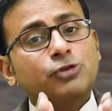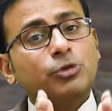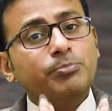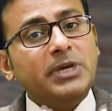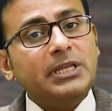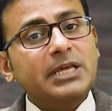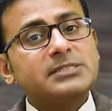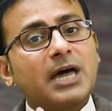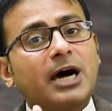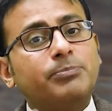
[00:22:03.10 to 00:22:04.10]
So
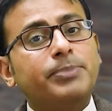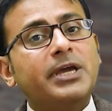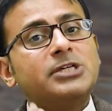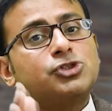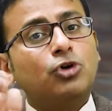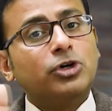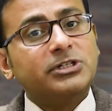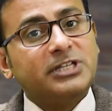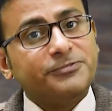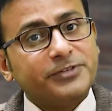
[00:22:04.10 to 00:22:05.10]
meanings are based
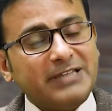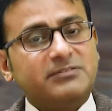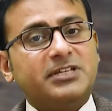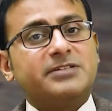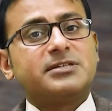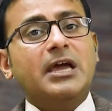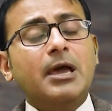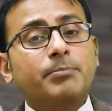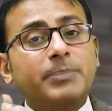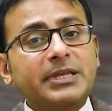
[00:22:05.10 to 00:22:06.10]
on differences.
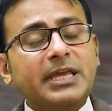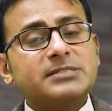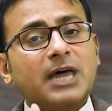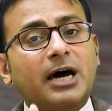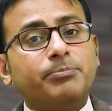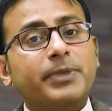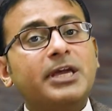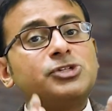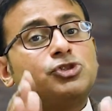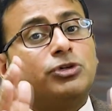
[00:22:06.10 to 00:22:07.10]
Meanings are
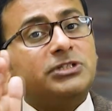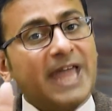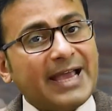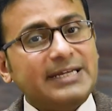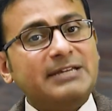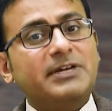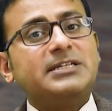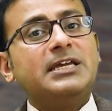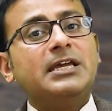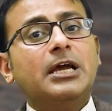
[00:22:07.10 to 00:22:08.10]
based on
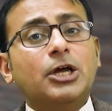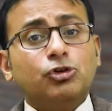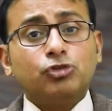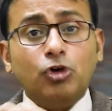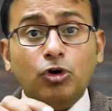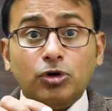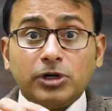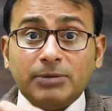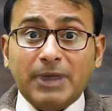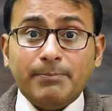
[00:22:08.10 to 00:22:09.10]
negativity. So
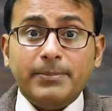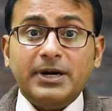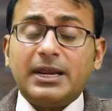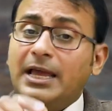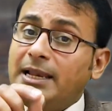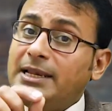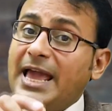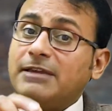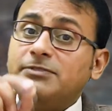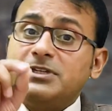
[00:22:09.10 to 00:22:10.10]
remember,
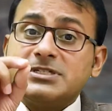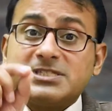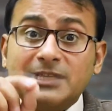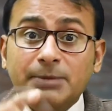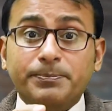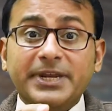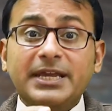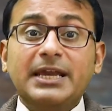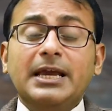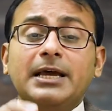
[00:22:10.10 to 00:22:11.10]
language is
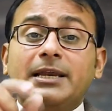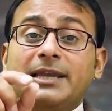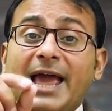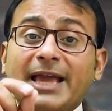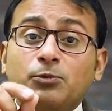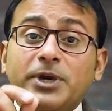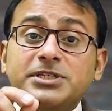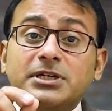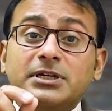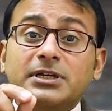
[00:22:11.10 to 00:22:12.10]
slippery.
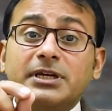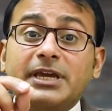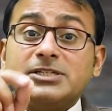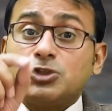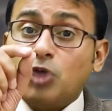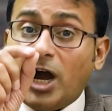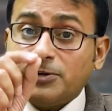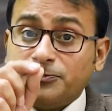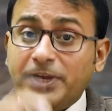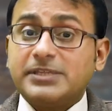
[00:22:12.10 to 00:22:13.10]
Language is
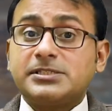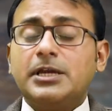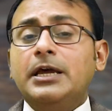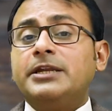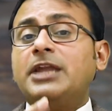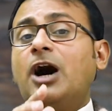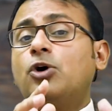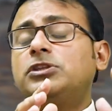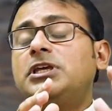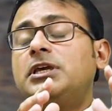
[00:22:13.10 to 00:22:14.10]
not fixed.
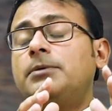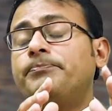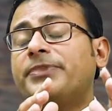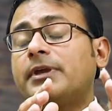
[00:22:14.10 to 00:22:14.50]
Now the